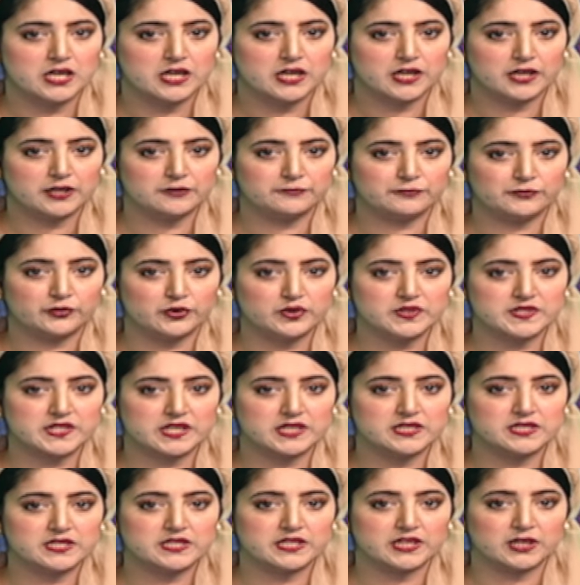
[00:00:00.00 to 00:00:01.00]
And of course,
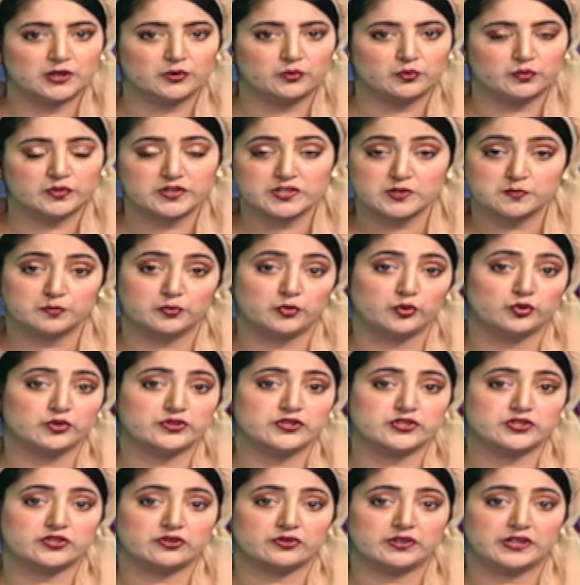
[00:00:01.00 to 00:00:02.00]
India was
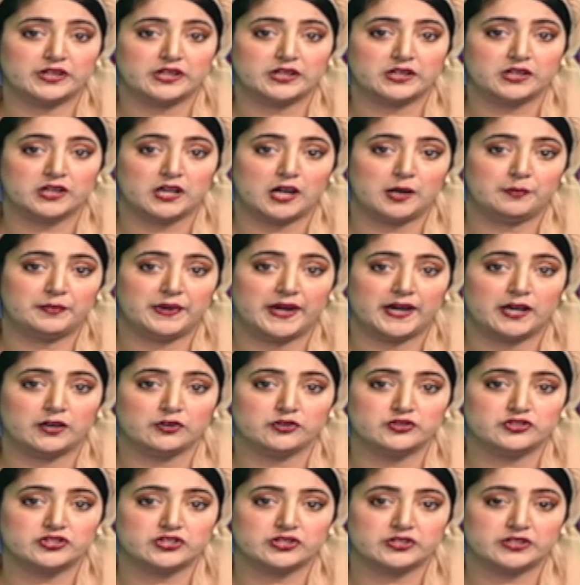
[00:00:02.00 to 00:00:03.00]
bolstering
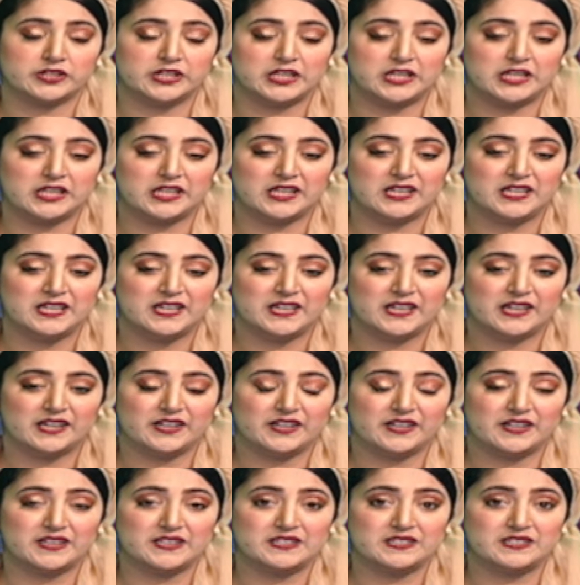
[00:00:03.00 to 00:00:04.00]
about the
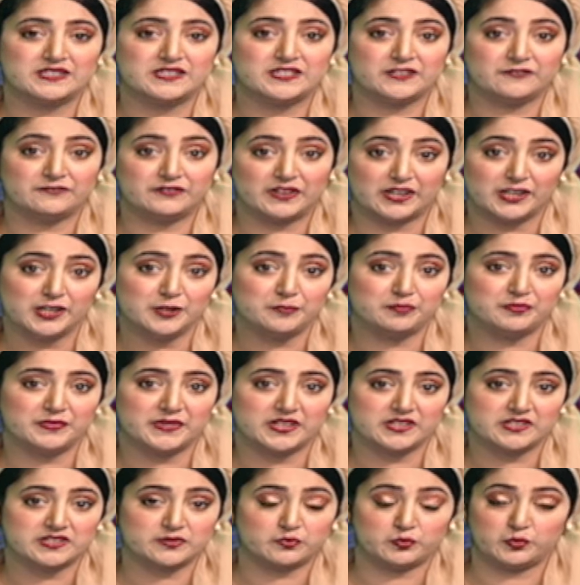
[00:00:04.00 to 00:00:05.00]

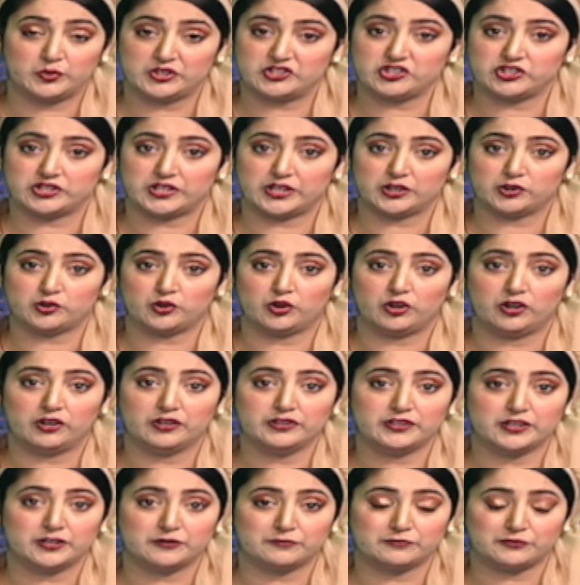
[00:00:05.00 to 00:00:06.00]
development, which they
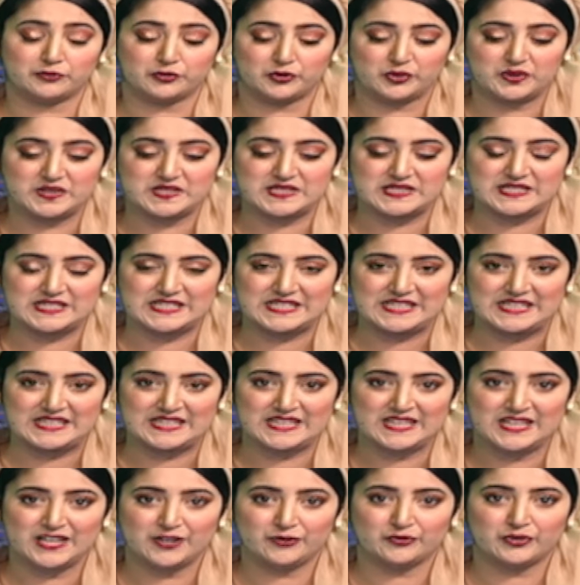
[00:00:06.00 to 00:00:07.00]
called, and of course, the
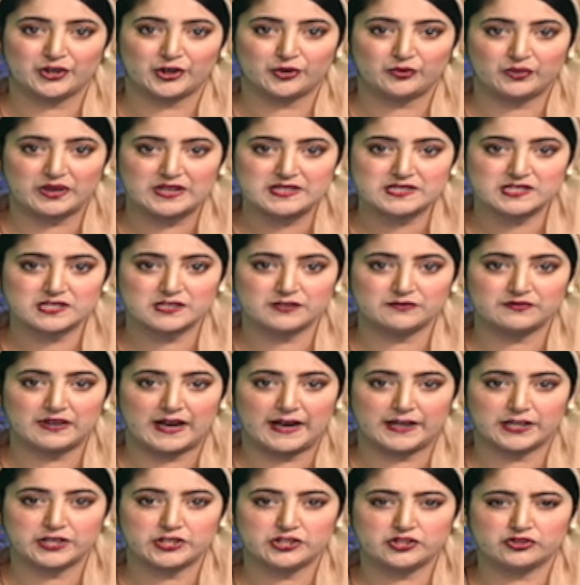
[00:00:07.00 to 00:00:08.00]
regressive
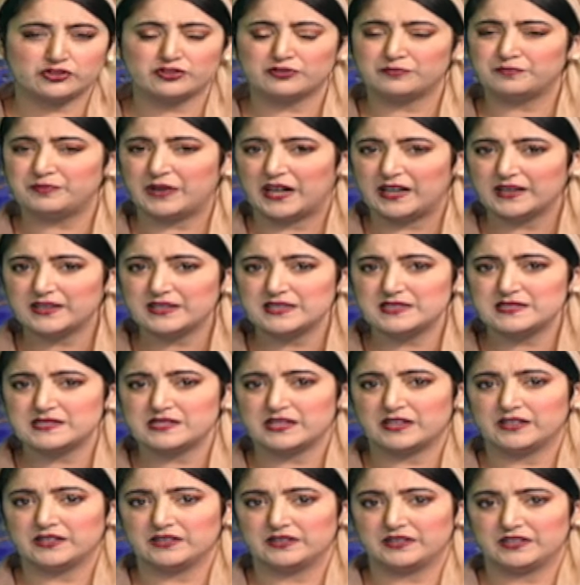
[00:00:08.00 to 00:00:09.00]
attitude of
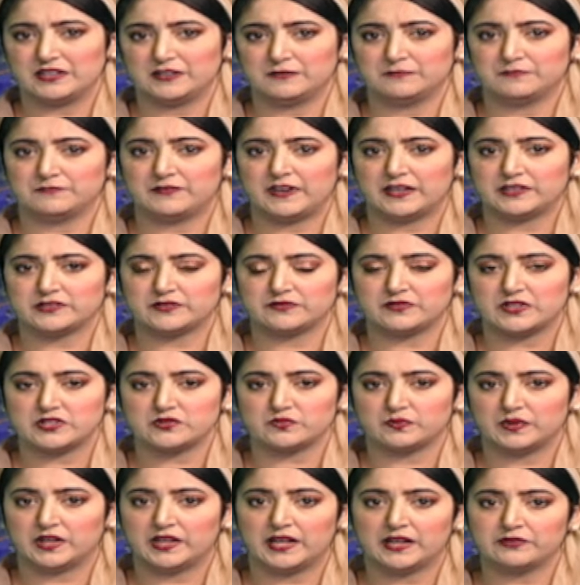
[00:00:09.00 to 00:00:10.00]
Pakistan in Fatf
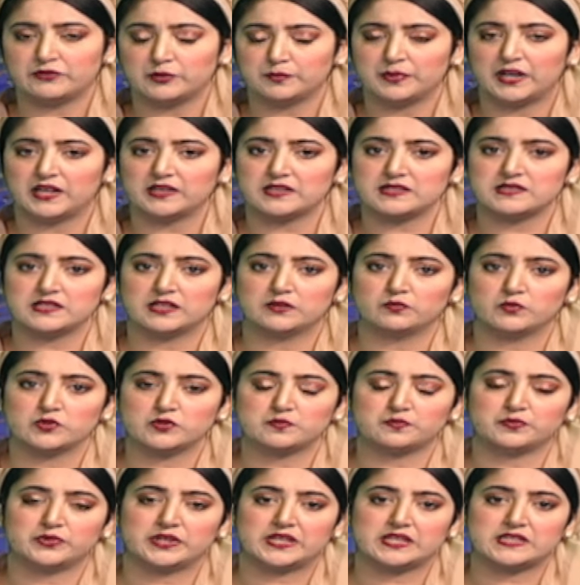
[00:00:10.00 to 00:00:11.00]
as well, after Pakistan was
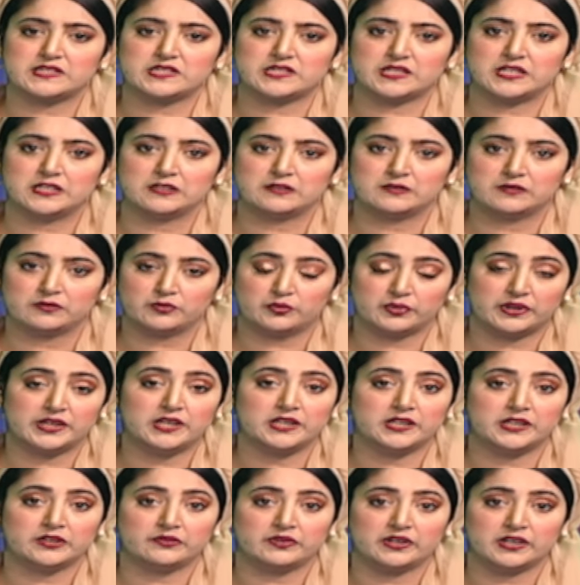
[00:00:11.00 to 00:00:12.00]
placed in the
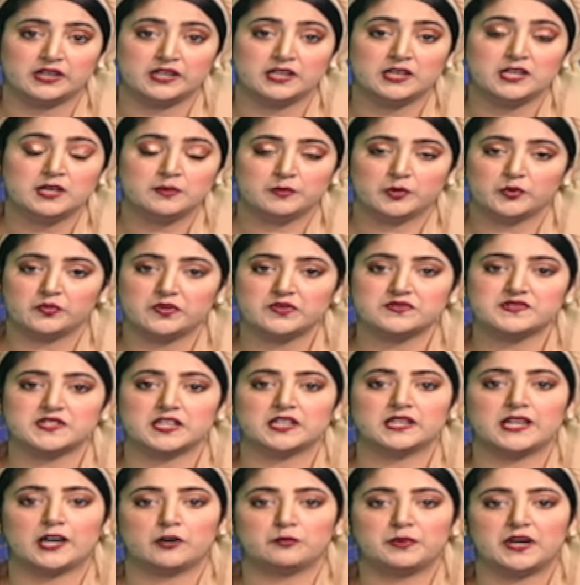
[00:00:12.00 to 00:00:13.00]
gray area. But we've
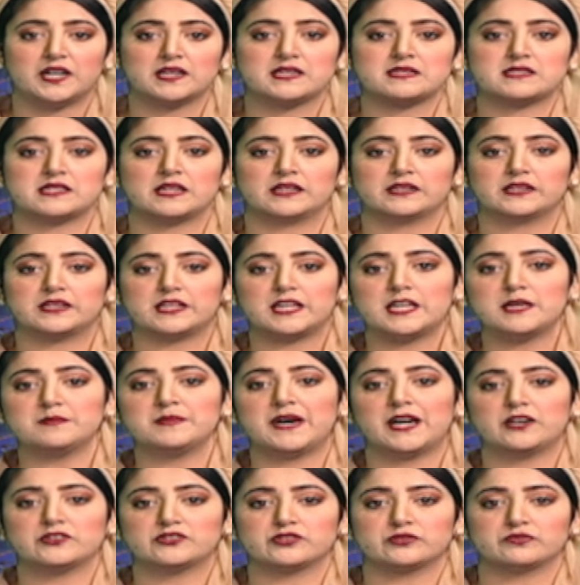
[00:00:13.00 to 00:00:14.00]
seen how Pakistan came
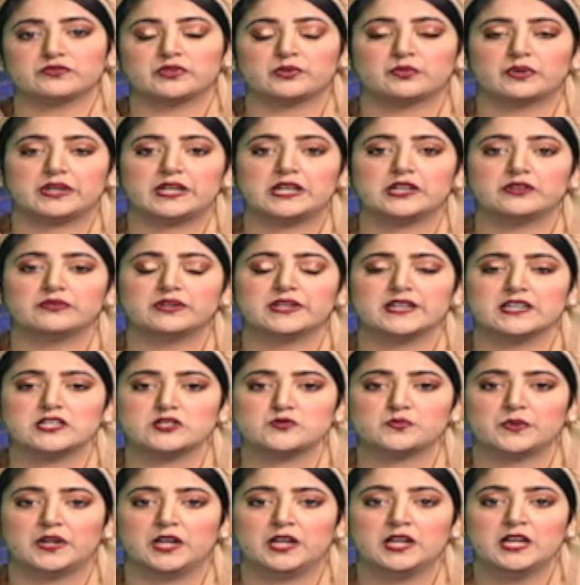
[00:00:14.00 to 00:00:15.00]
out of the gray area
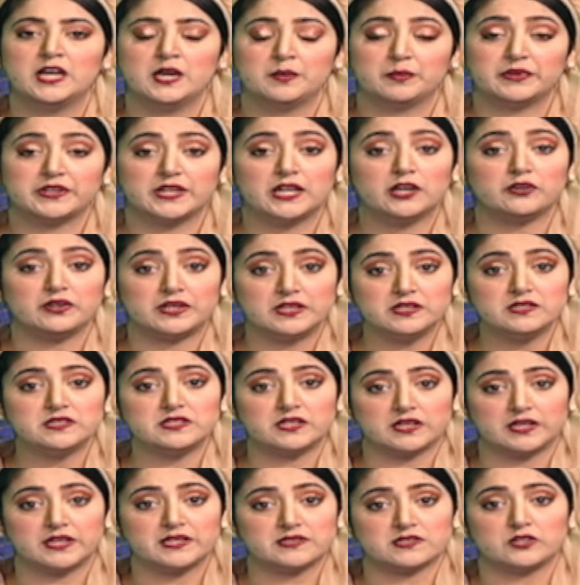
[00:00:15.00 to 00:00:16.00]
as well. But now
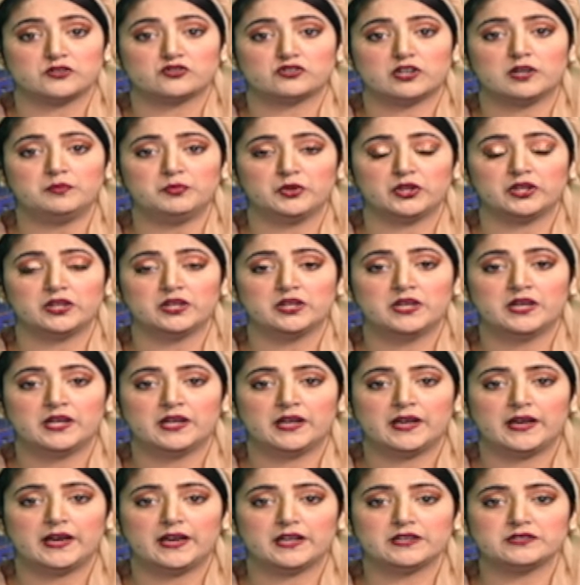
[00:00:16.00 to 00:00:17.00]
India is in trouble.
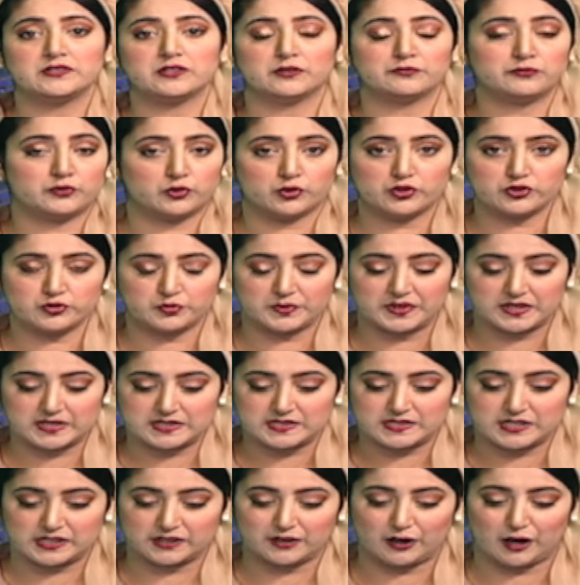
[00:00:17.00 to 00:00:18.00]
And of course, we can
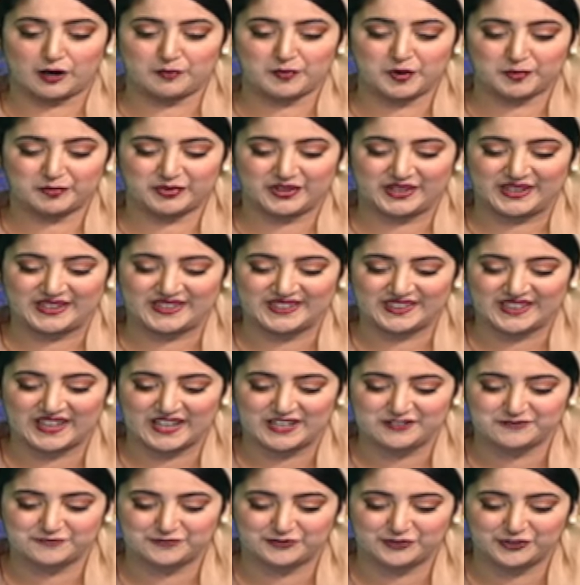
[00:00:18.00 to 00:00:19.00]
see karma playing
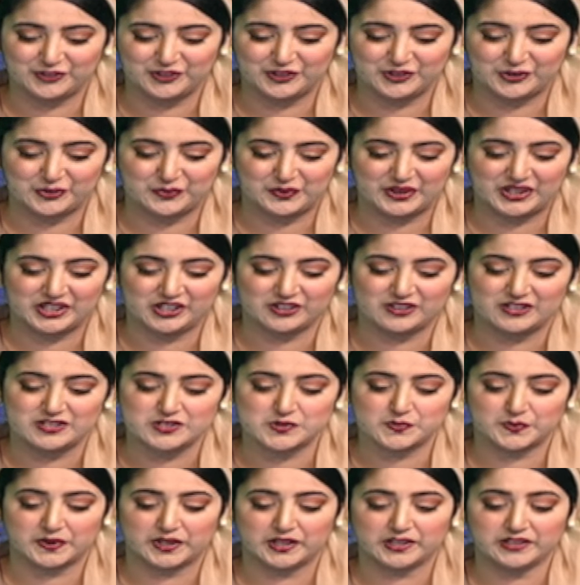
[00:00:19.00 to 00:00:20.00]
at full over here
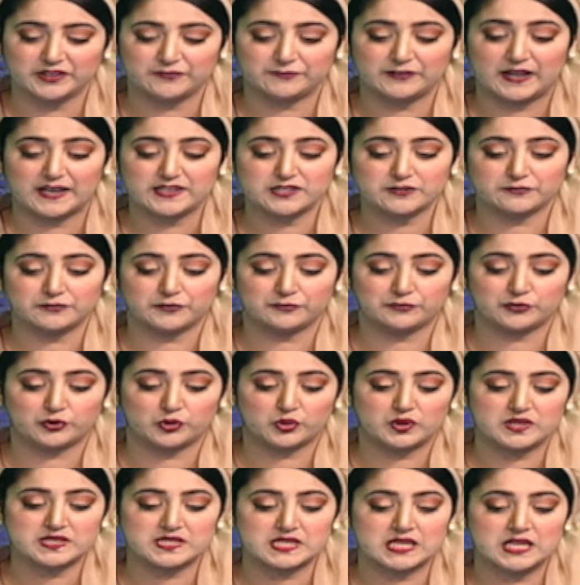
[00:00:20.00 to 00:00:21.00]
as well. Fatf, of
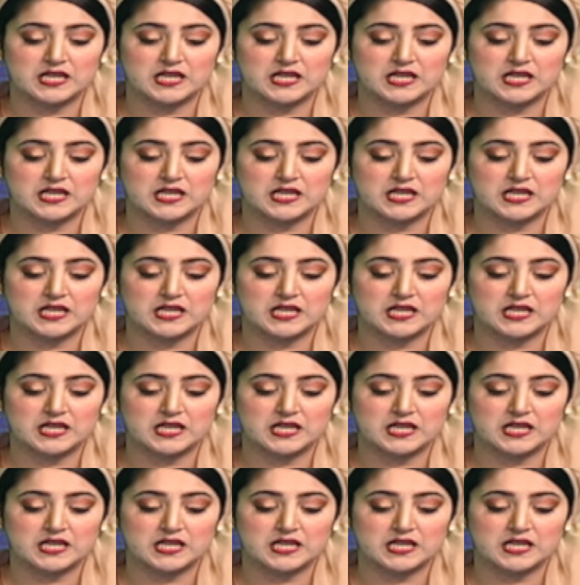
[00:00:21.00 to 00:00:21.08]
course,